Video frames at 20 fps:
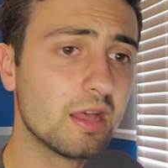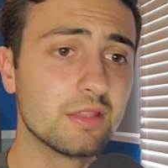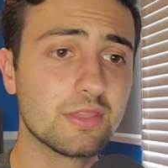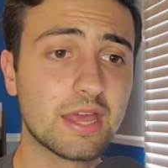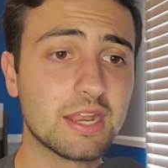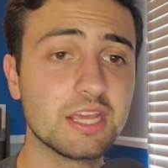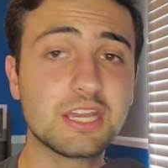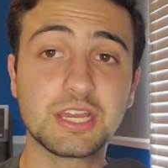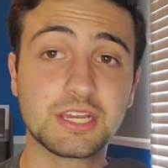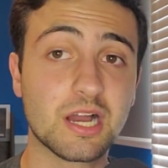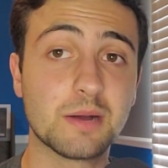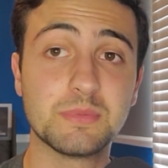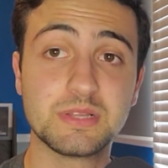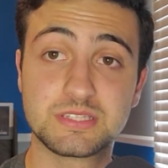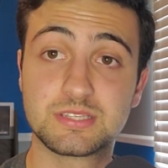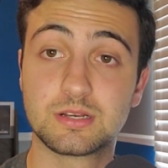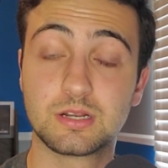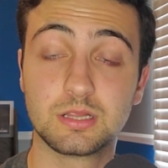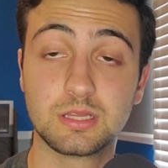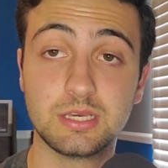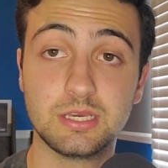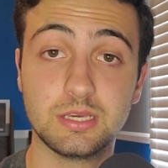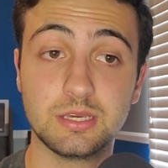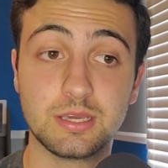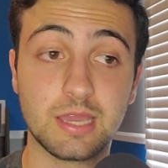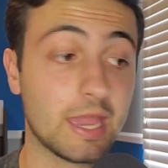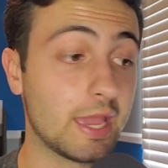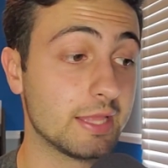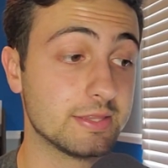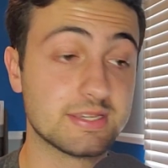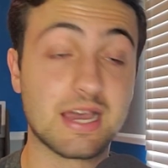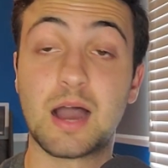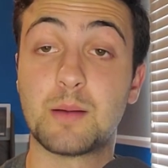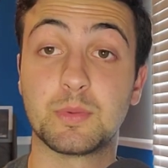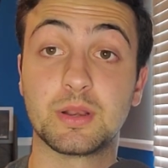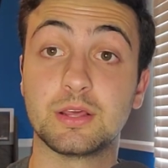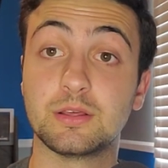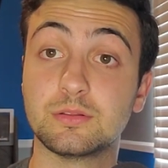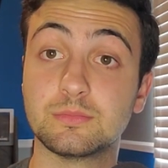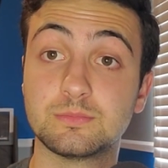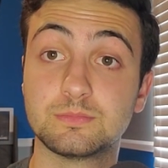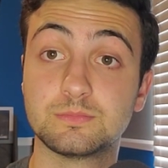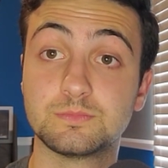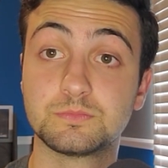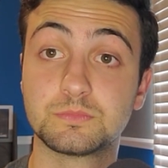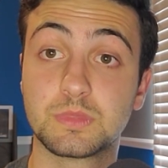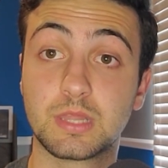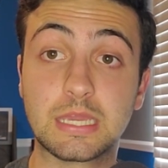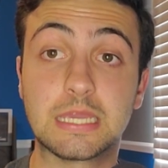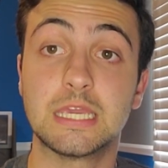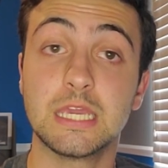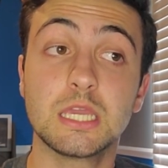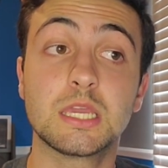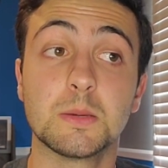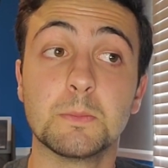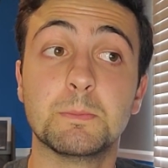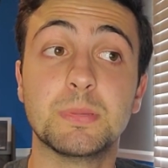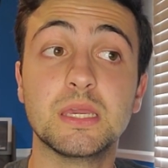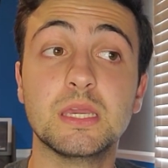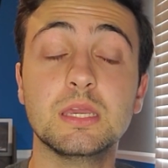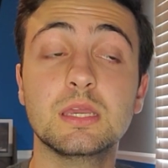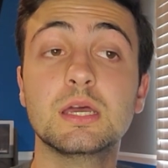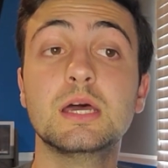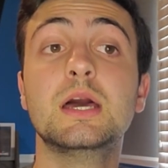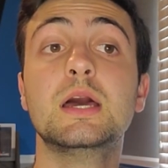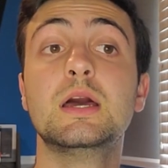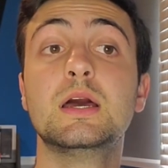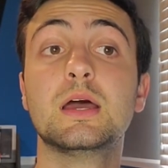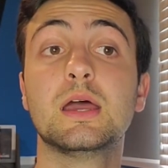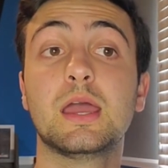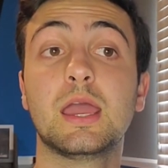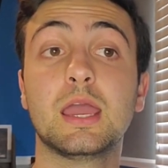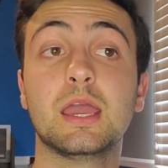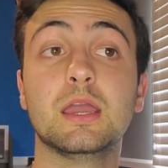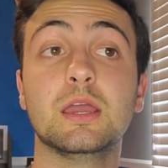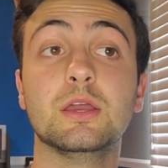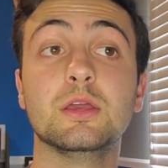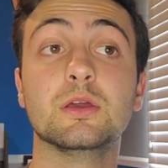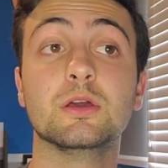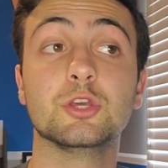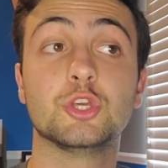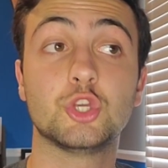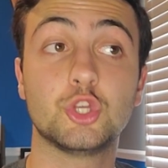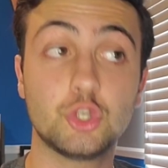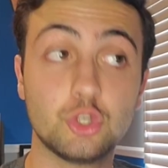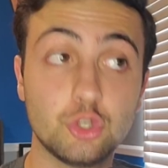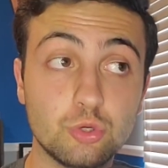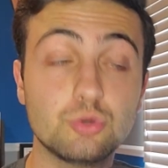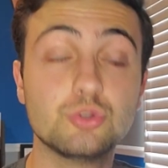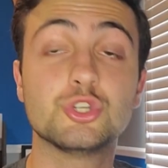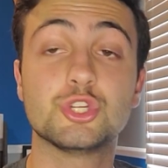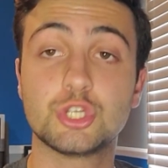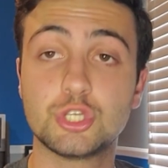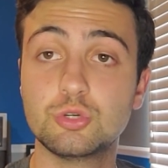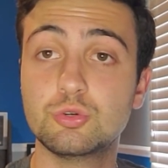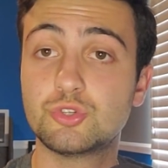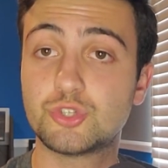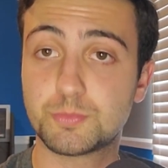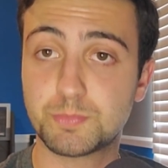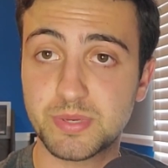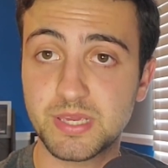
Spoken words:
that he could come into the league and dominate. He could be a huge